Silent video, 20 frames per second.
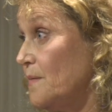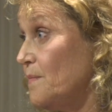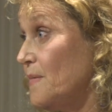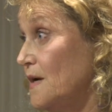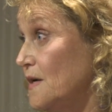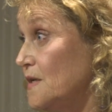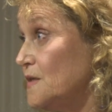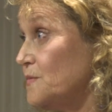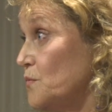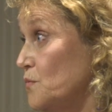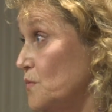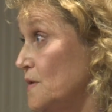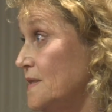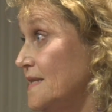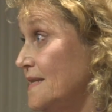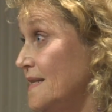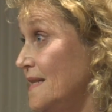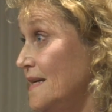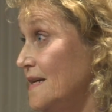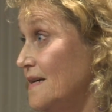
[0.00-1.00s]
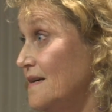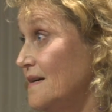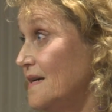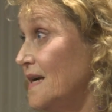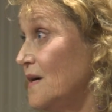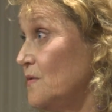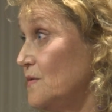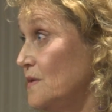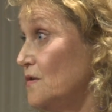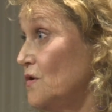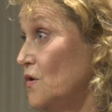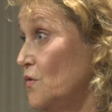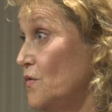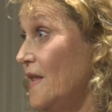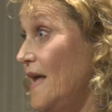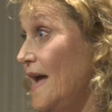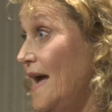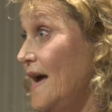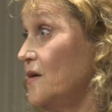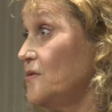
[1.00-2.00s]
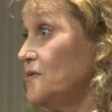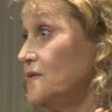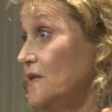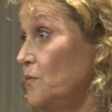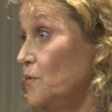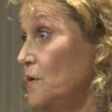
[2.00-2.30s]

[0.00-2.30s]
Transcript: and my husband wasn't there and I was alone in the house,